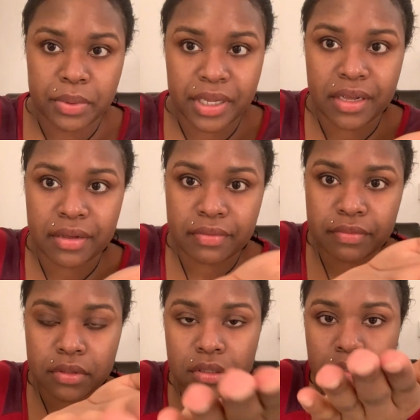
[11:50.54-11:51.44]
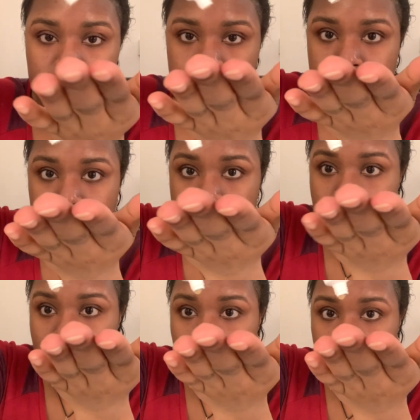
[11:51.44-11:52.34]
we have the serum
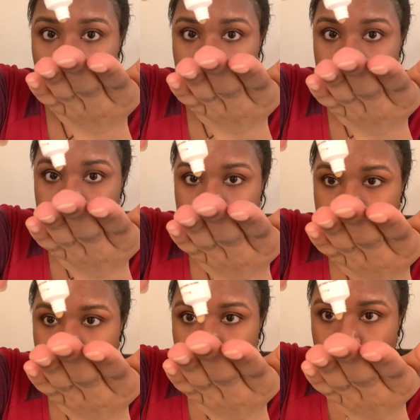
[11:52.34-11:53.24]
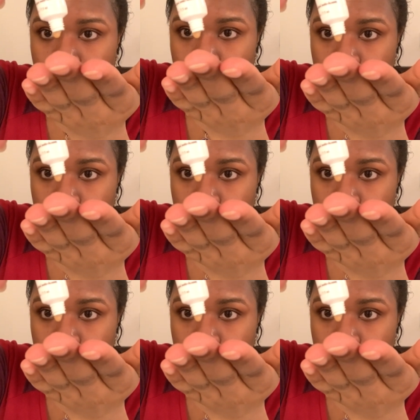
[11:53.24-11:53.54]
and we don't need too